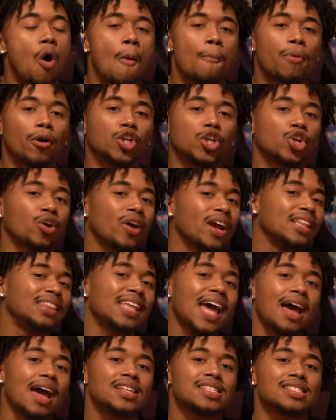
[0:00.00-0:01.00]
portrayed
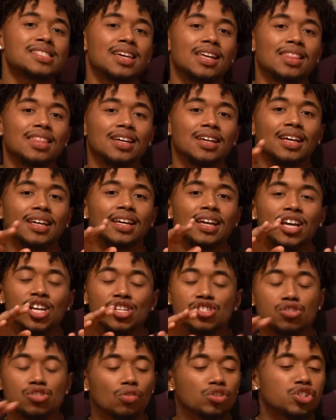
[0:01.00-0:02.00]
that to the
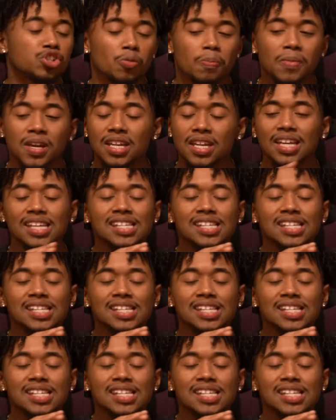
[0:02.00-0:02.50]
social media.